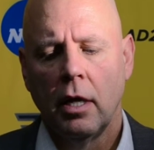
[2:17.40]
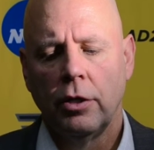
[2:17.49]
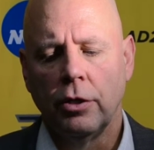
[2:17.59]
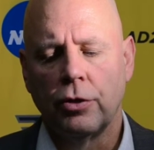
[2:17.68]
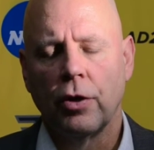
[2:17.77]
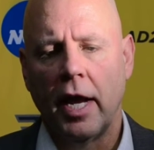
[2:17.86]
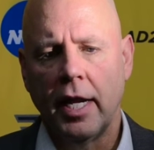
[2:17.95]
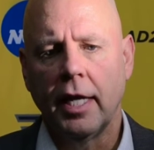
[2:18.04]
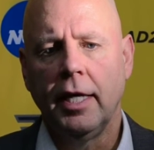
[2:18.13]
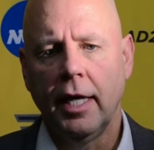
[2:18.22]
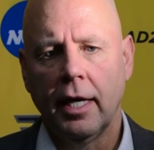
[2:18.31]
to try to
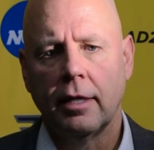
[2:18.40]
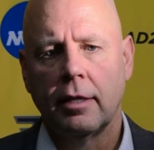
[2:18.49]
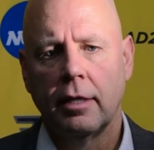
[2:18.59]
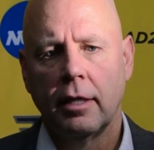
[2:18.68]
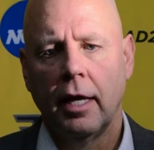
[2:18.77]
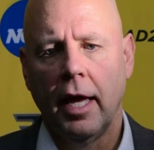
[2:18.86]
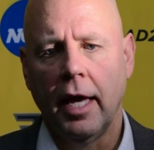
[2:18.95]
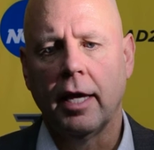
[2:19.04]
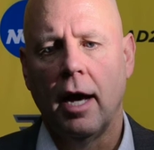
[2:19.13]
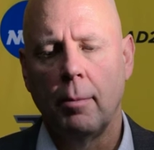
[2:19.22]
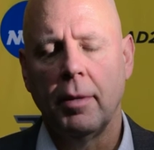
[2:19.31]
get a
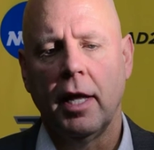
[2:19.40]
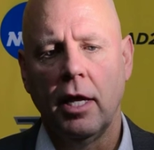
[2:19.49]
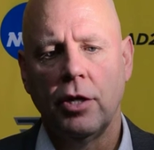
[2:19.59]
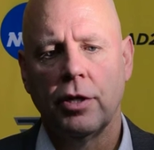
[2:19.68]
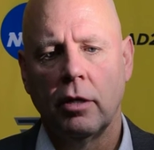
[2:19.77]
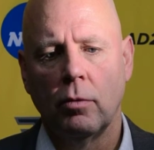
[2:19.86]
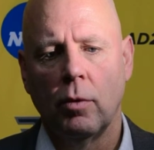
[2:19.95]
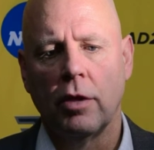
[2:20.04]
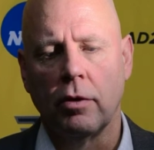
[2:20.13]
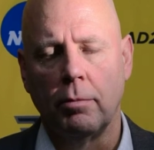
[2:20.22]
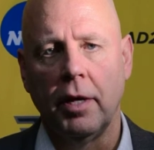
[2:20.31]
combination,
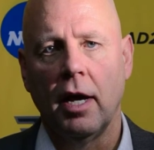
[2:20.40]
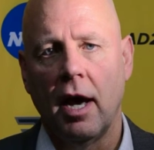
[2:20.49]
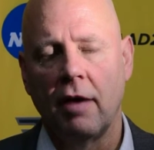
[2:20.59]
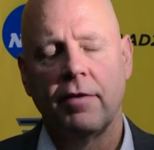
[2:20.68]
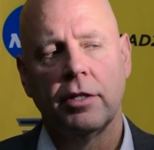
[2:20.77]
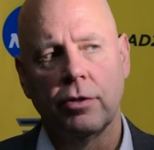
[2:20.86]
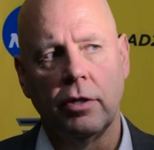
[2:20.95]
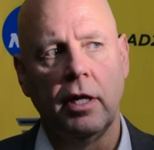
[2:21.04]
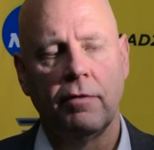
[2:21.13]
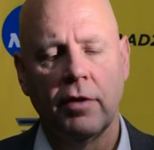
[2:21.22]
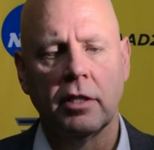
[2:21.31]
whether it be offense or
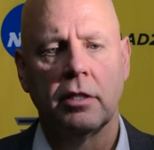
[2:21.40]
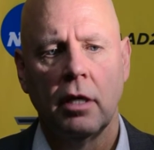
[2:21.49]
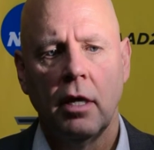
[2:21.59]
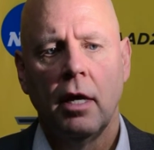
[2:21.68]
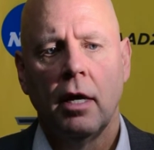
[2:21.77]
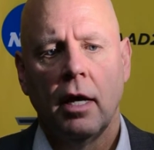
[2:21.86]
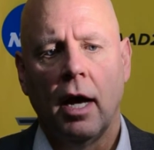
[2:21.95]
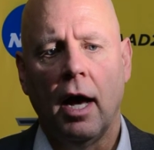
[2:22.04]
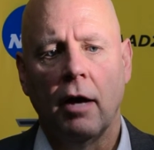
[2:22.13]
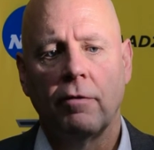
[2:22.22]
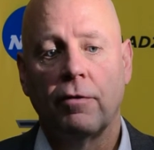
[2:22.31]
defense,
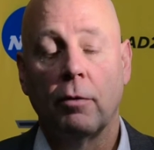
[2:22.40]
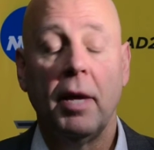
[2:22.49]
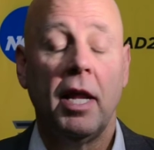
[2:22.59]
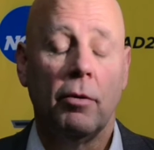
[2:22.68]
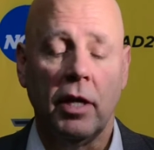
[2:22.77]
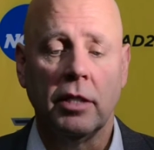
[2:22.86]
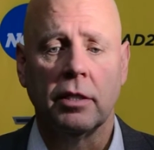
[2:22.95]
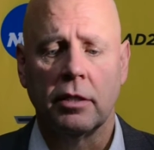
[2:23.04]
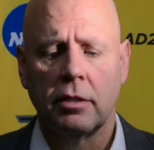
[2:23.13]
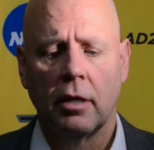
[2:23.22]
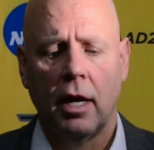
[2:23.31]
uh, for many
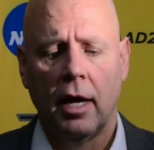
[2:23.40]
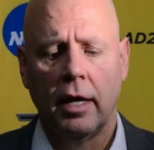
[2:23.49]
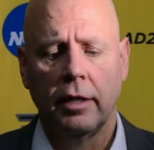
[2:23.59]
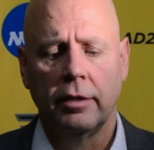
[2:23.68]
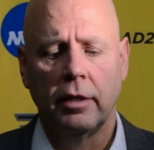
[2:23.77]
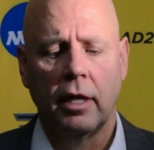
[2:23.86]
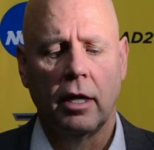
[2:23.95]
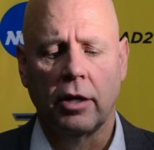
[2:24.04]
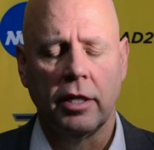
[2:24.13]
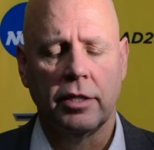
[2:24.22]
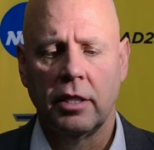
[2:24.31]
reasons. Uh, our
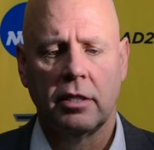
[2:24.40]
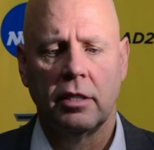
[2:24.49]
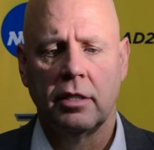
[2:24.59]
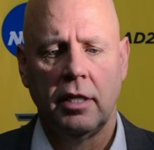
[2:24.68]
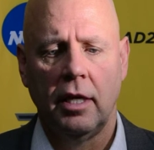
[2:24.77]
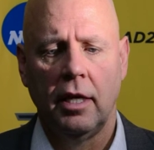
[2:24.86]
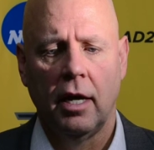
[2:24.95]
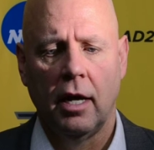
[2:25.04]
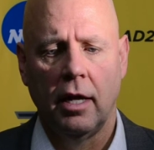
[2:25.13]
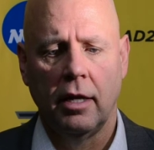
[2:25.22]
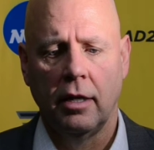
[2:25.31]
consistency
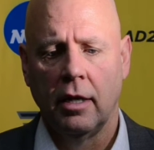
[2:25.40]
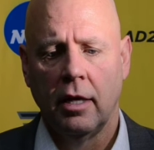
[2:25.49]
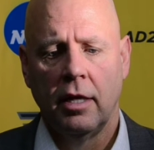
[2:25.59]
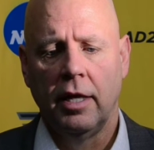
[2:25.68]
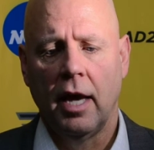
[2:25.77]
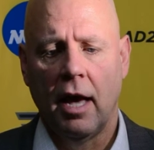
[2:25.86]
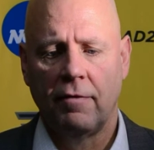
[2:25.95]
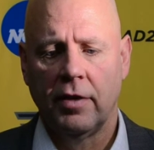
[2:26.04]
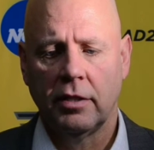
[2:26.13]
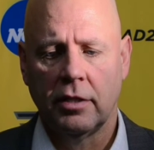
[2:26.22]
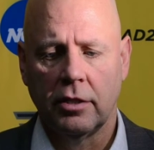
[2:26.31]
on the
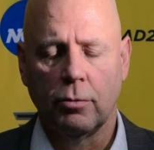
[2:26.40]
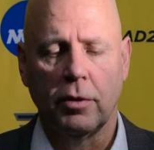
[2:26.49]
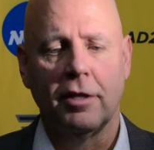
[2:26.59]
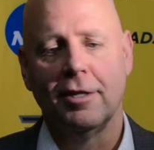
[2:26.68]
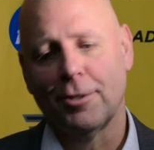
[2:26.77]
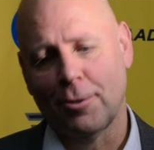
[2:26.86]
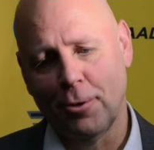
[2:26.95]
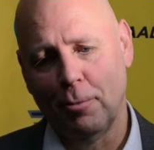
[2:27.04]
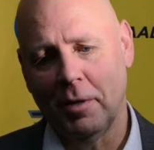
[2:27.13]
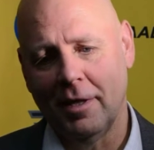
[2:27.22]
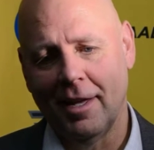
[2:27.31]
offense is with this
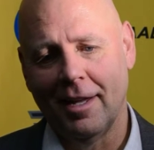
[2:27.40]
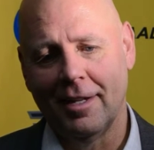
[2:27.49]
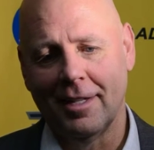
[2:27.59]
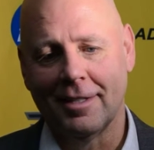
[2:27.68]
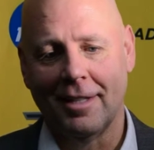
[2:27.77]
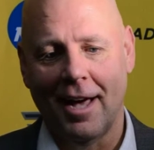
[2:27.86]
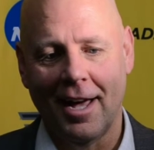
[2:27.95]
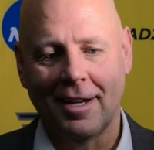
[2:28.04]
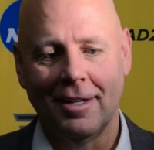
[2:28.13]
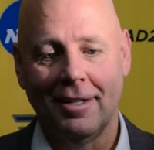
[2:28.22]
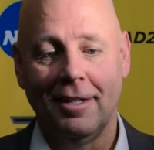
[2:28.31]
group, and then it, it's
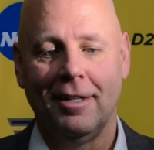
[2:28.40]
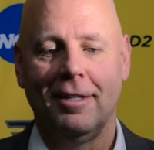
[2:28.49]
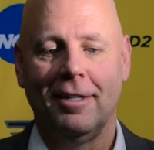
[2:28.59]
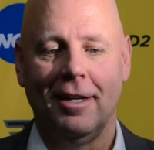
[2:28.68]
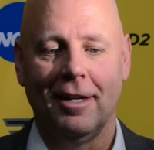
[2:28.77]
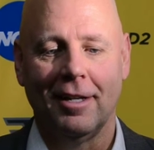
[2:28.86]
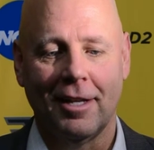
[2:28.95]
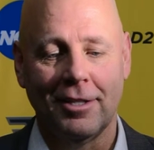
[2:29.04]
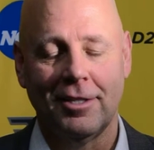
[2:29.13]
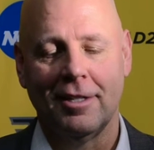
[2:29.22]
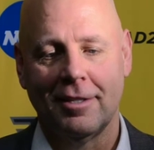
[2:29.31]
not uh,
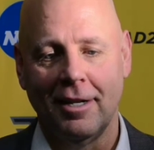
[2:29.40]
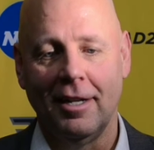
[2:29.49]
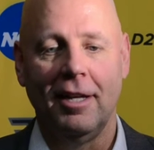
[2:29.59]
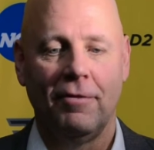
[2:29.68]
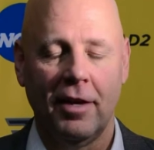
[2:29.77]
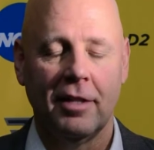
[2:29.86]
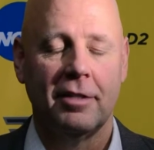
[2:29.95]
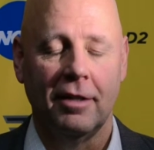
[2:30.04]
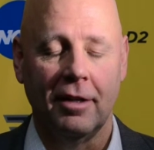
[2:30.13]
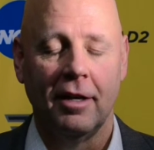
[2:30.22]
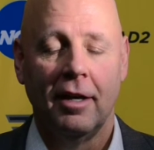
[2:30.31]
consistent defense.
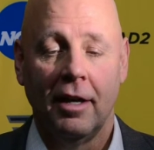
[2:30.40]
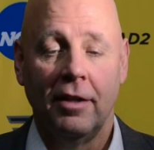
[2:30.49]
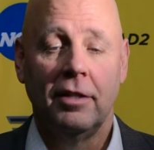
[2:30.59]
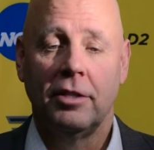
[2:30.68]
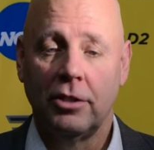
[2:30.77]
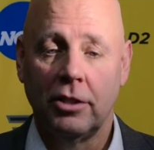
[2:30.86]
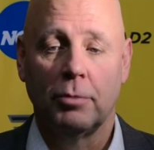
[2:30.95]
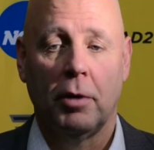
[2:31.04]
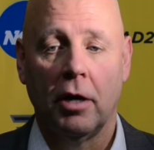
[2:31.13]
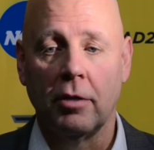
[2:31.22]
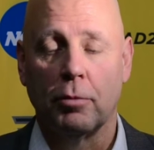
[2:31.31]
And this is just
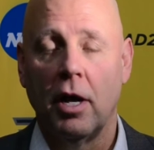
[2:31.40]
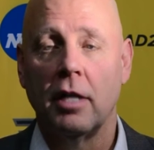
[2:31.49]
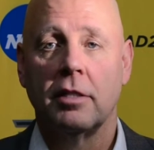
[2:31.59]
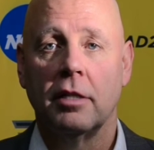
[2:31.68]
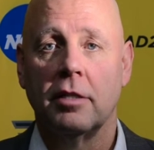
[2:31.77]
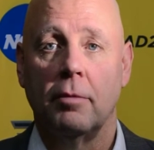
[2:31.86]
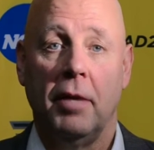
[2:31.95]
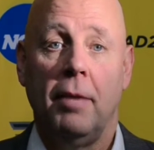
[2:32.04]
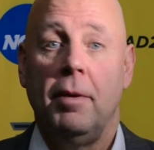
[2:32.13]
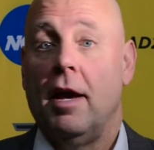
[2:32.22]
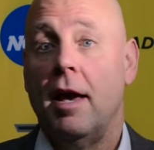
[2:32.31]
part of the process that
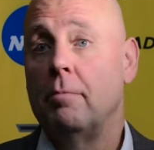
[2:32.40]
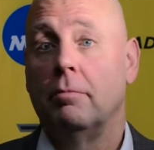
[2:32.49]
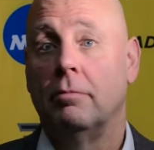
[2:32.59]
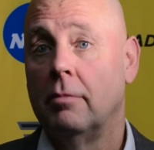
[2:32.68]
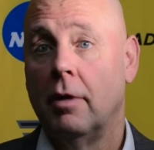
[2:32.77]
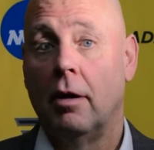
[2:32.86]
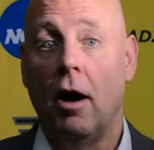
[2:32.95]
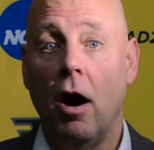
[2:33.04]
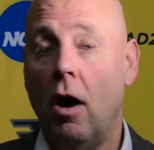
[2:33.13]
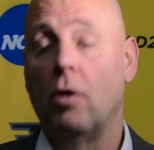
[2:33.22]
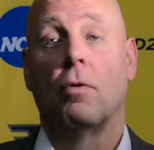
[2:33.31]
maybe I'm
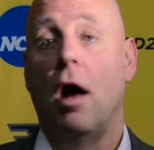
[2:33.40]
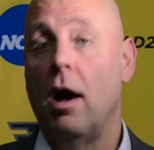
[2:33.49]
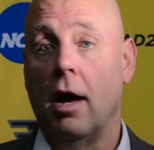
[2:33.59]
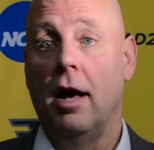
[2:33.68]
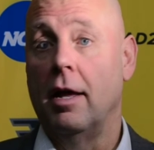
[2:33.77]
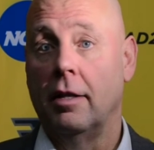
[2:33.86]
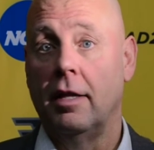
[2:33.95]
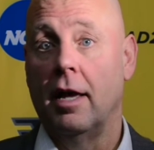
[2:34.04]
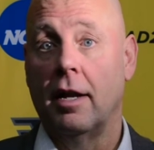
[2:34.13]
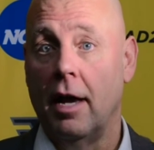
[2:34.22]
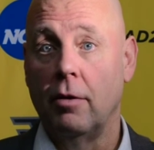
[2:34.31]
all wrong on
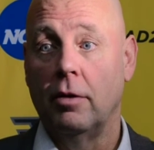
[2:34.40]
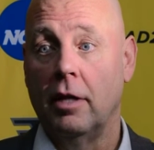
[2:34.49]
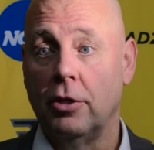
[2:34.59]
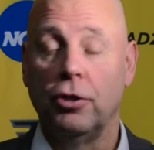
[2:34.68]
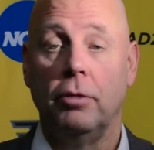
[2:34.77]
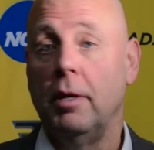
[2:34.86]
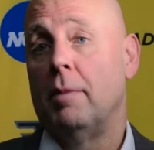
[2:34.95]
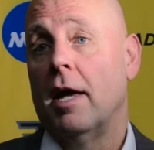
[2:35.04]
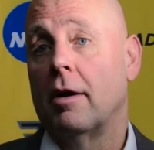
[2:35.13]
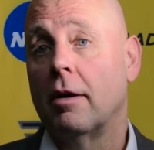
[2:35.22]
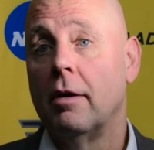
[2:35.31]
that I, it should be
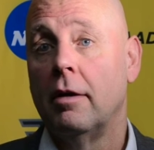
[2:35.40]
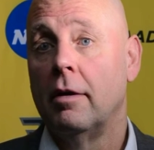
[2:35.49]
better.